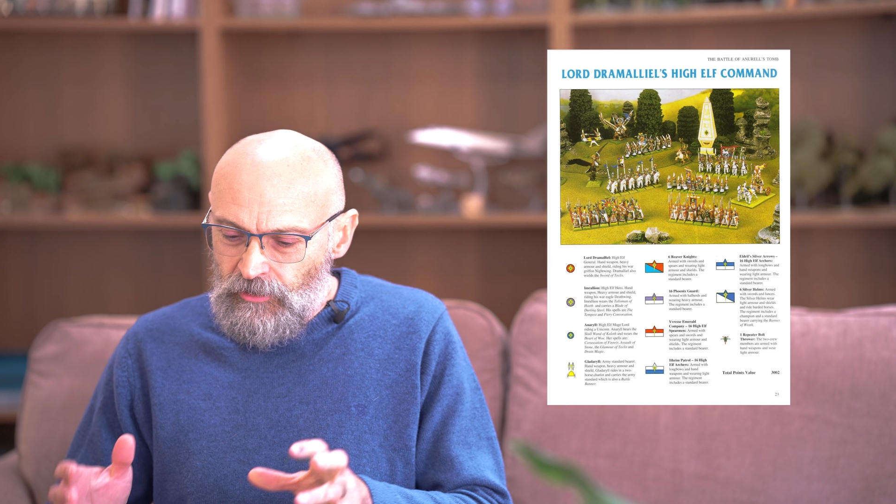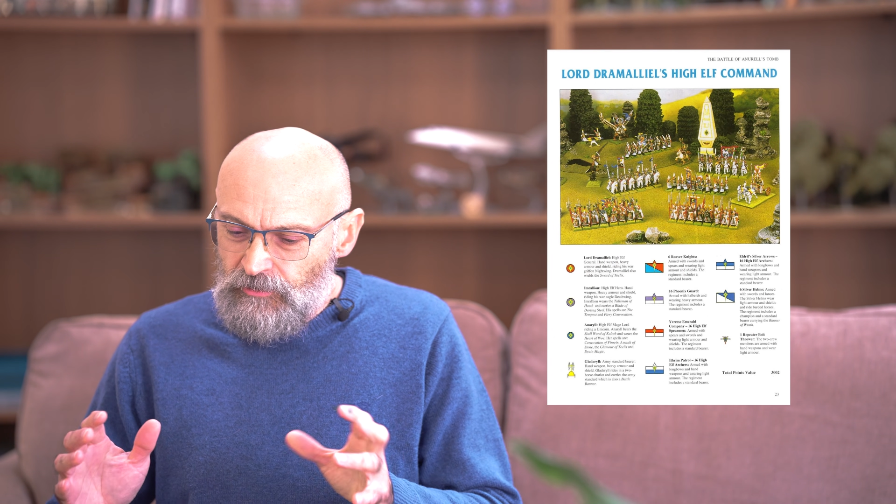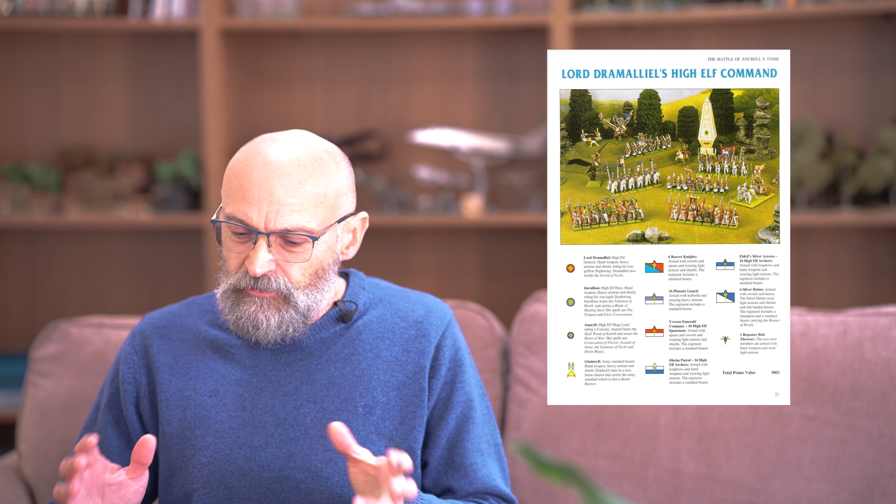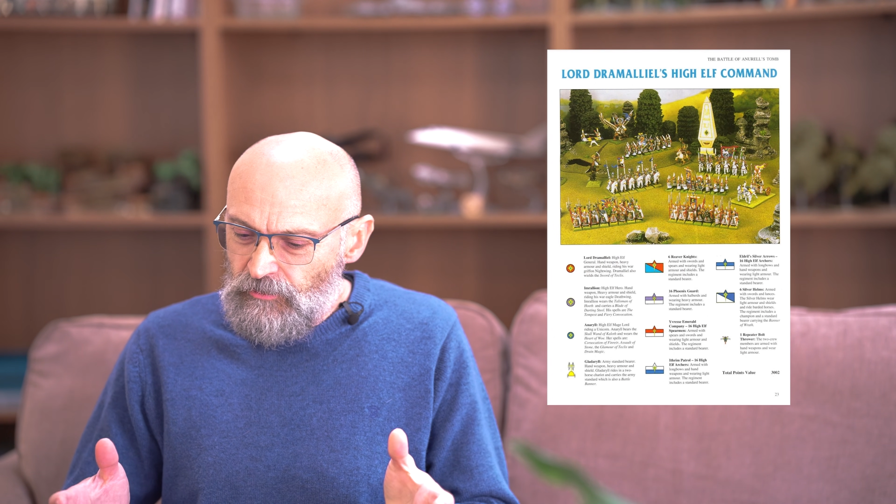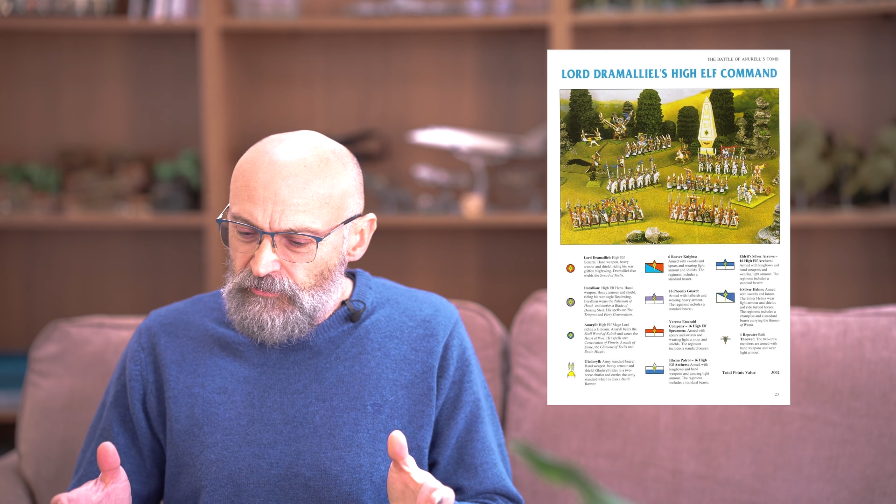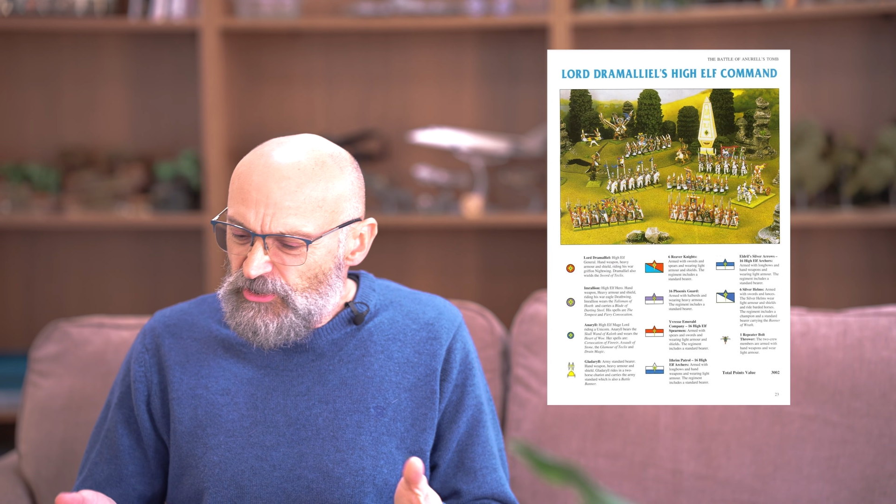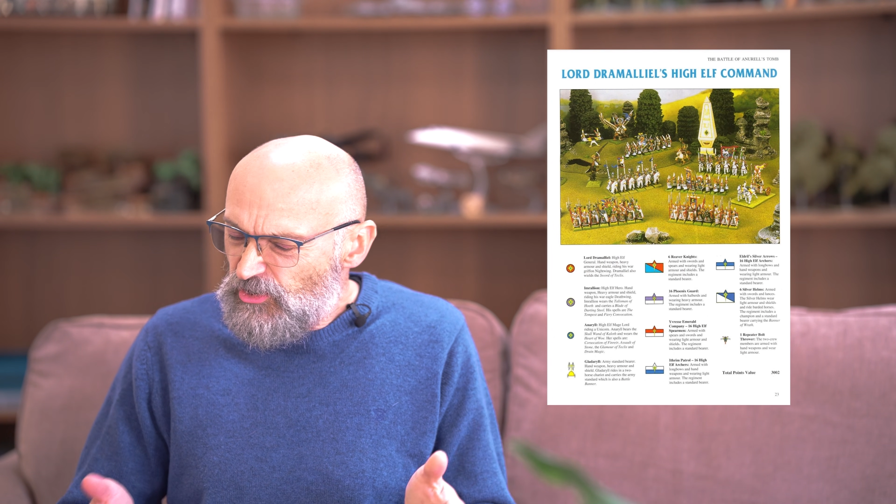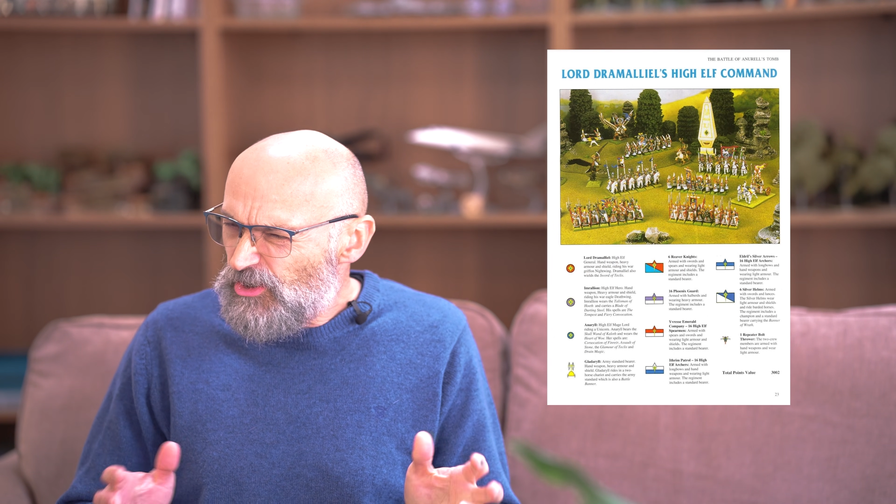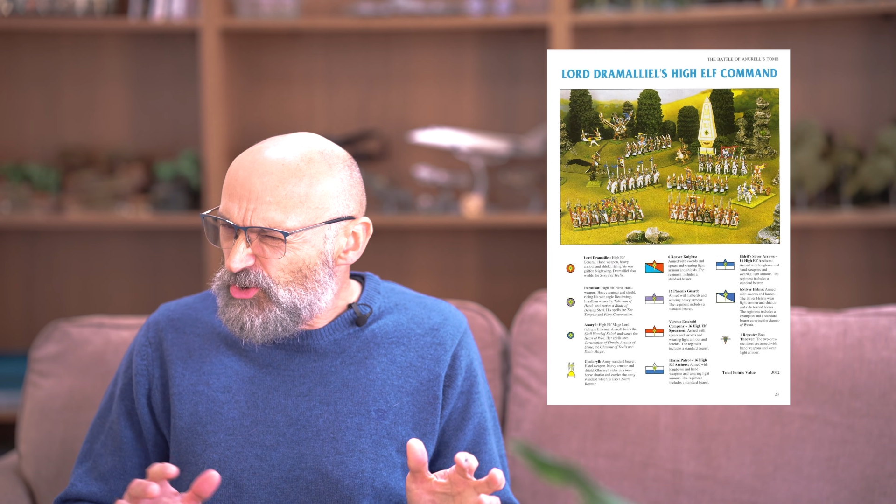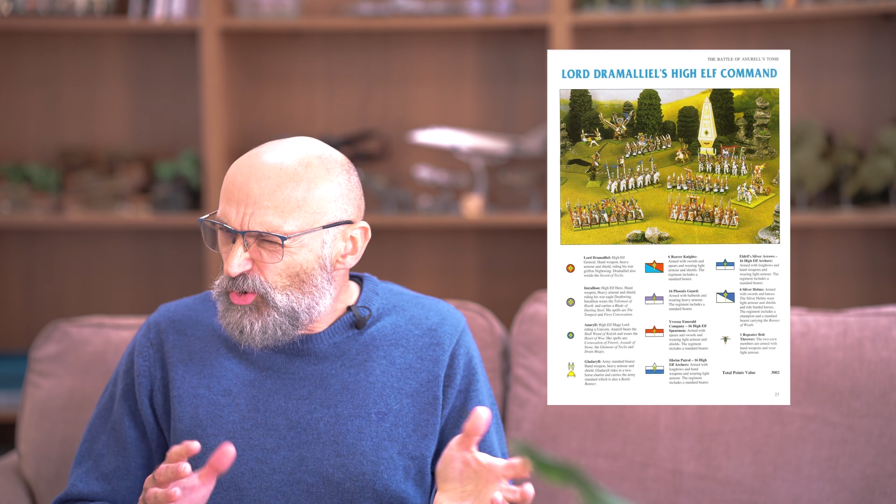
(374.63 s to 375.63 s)
You know, these
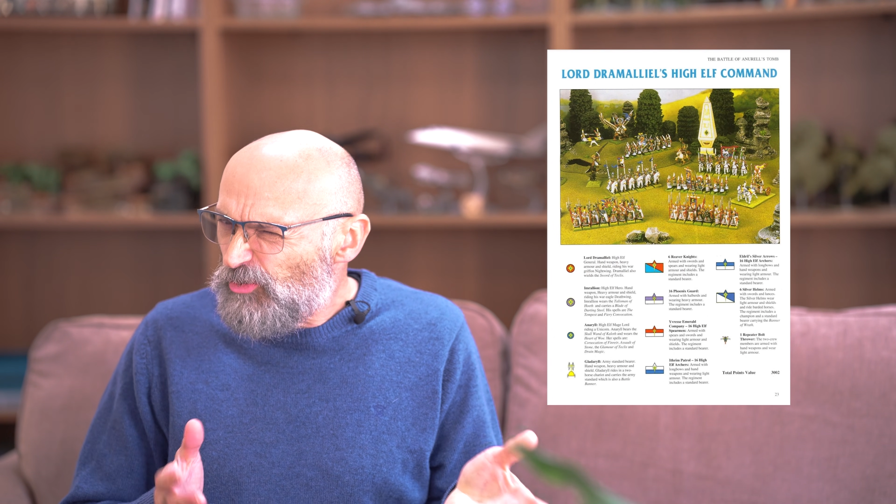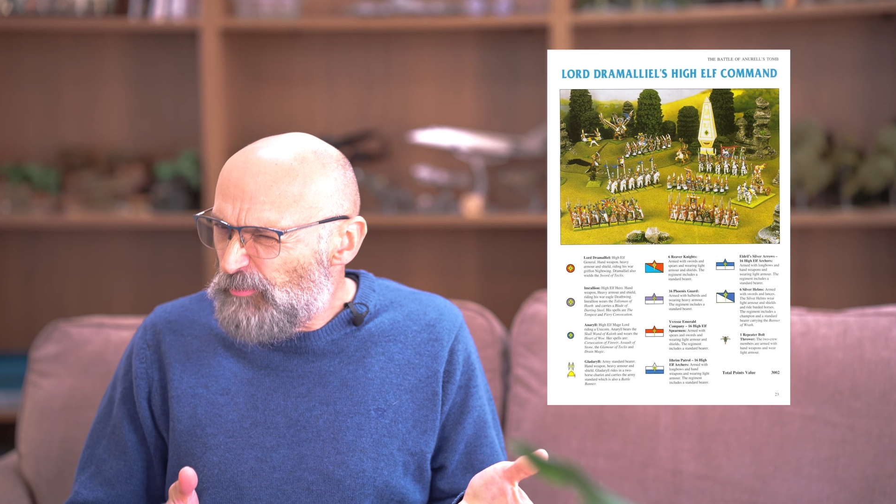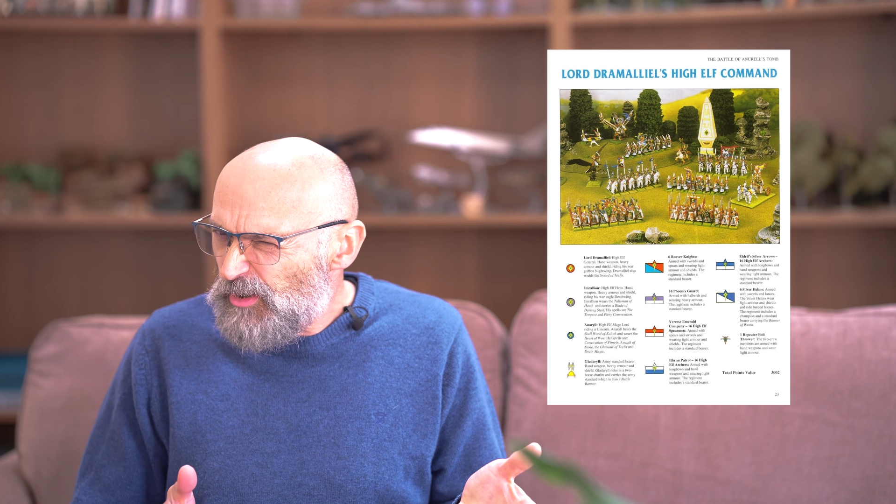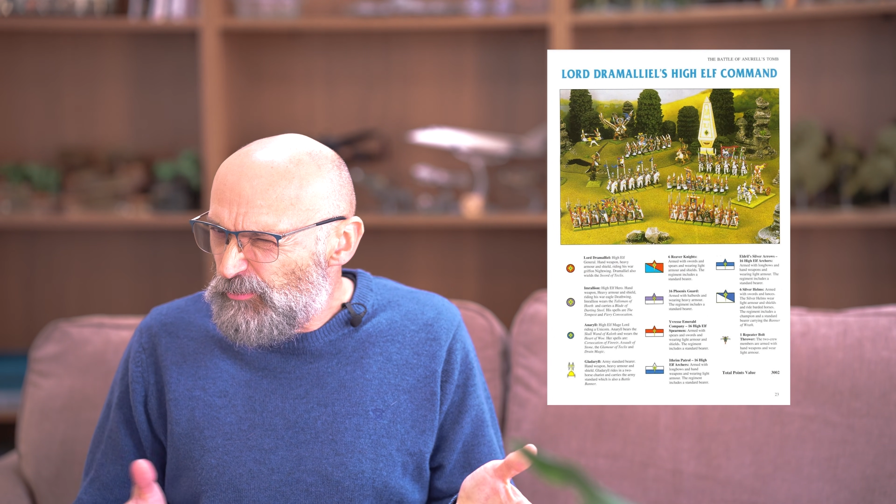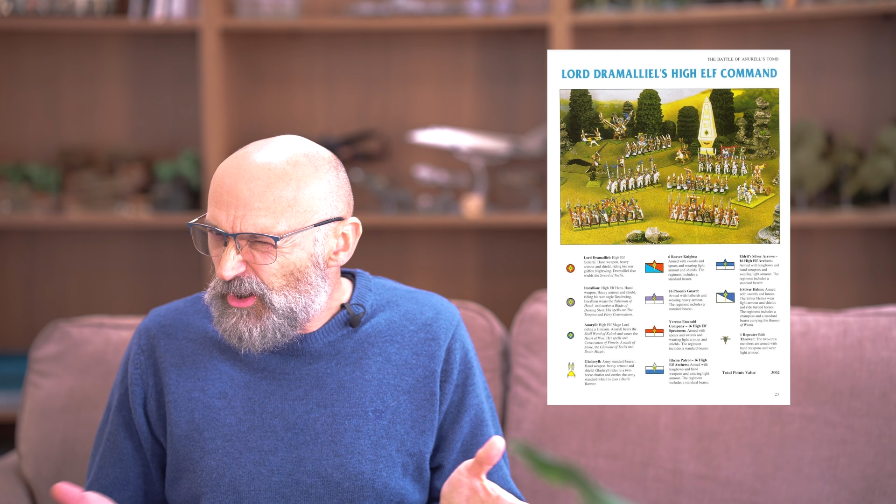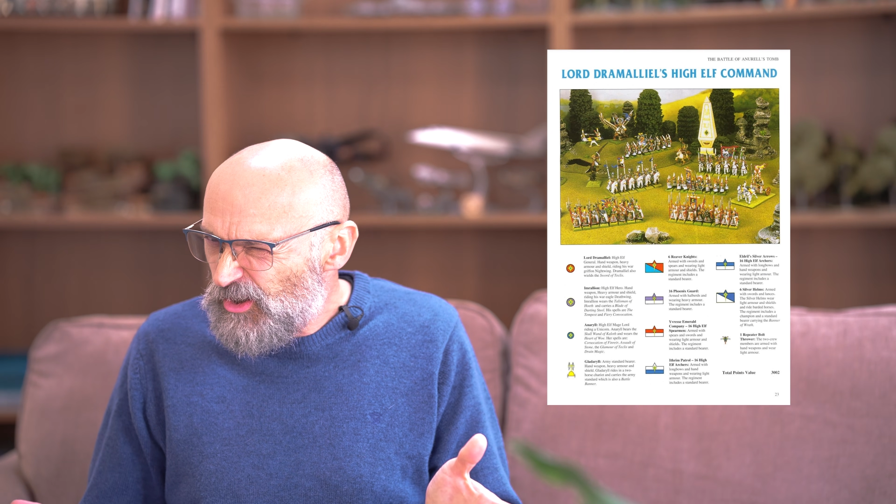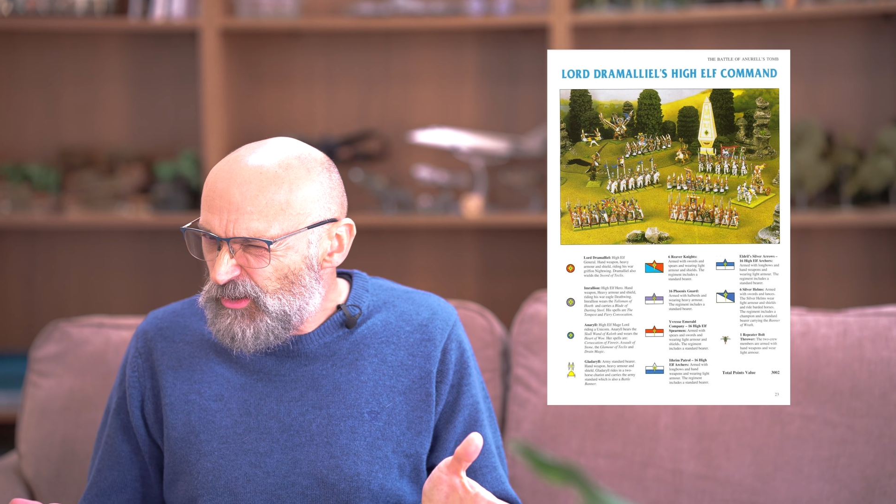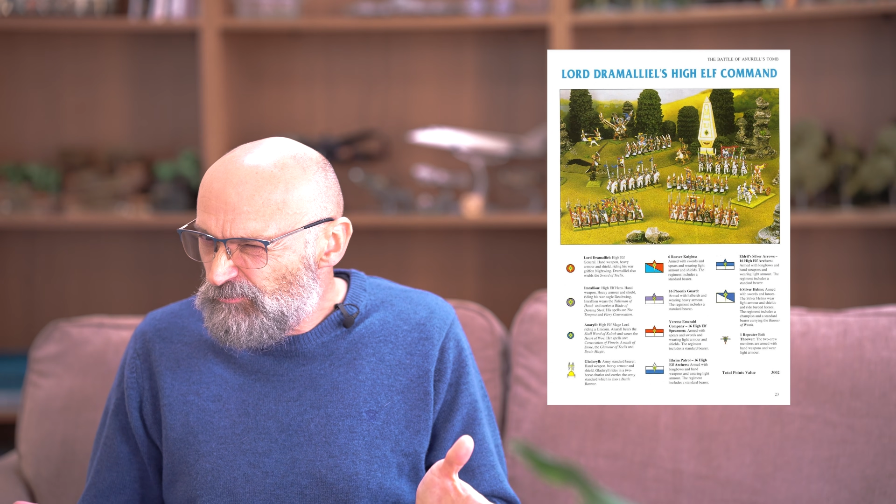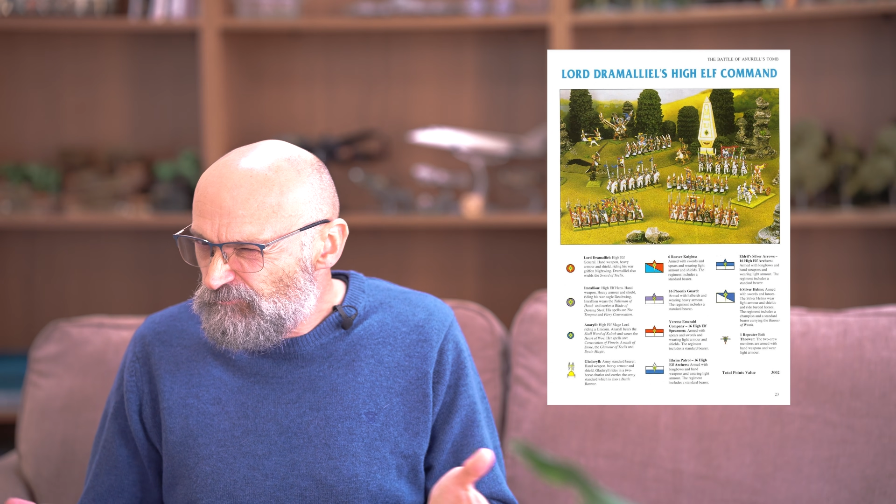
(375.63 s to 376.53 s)
things could have been bigger.